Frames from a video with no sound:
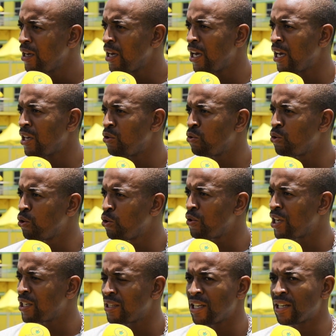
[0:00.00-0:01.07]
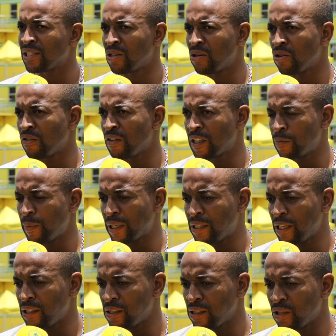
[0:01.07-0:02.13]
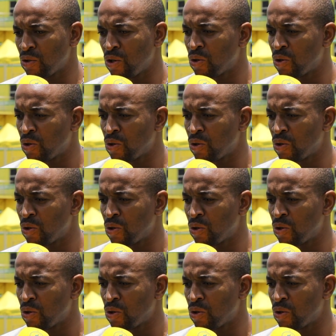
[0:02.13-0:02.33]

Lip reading: You know that there is a lot of expectation,